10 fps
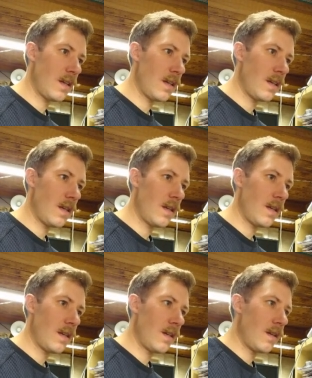
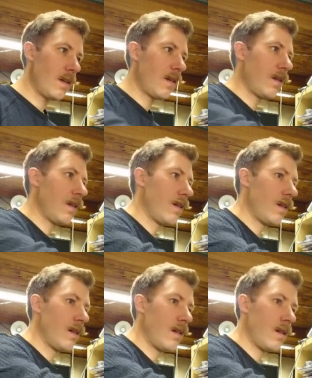
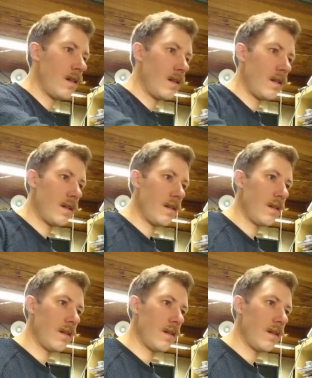Nothing is said.